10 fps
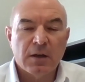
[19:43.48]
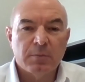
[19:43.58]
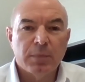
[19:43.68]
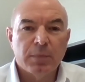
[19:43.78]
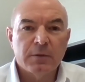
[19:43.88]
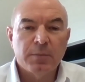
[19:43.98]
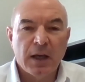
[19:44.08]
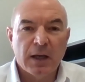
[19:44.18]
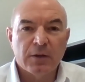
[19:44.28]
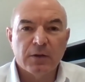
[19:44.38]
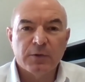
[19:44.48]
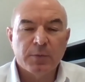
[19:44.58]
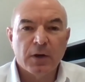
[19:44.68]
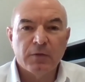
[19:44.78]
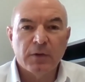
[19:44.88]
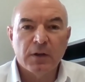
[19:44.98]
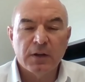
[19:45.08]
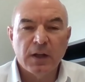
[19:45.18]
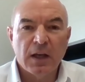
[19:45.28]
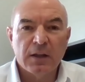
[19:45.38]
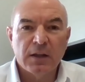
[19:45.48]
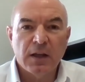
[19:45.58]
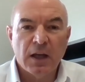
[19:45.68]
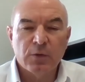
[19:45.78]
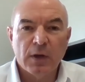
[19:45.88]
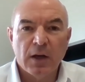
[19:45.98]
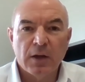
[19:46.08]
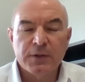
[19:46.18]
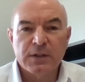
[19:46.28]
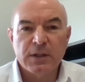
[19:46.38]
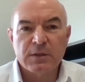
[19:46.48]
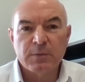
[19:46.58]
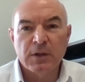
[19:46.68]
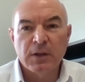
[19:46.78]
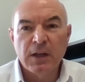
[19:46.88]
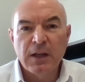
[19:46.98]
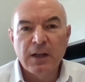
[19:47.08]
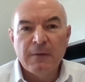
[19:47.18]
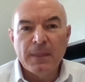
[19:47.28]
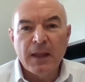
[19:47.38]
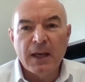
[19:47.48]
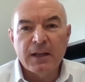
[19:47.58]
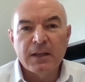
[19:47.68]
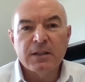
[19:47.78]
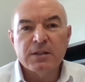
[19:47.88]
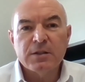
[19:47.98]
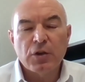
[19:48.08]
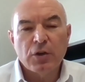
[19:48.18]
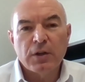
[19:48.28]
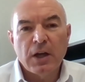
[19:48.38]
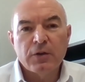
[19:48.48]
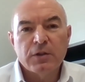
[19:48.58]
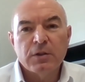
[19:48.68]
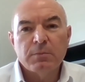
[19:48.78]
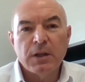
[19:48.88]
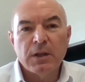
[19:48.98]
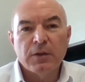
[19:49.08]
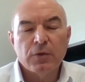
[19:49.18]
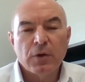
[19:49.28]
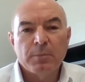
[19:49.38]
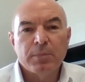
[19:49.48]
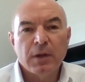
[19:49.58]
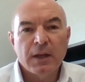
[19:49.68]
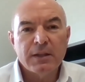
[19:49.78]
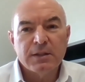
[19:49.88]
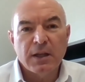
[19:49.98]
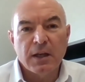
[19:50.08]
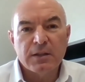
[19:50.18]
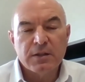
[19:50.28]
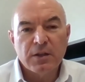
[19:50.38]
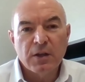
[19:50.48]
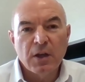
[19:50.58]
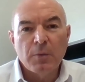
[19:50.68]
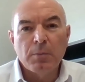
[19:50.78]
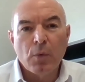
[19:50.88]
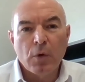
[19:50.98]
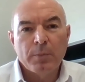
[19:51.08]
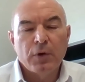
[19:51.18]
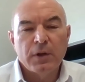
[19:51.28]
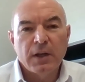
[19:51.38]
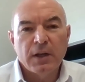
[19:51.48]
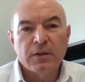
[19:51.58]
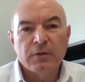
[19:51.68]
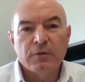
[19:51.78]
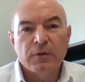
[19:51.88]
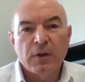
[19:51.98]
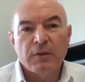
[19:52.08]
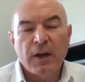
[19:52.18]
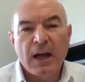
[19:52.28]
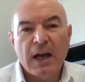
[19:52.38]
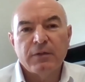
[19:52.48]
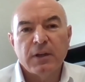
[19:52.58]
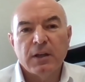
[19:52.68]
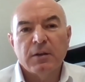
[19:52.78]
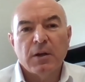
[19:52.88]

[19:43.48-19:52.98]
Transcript: blood panel as part of the annual health assessment. And it has turned out to be, through a blood test, more predictive of having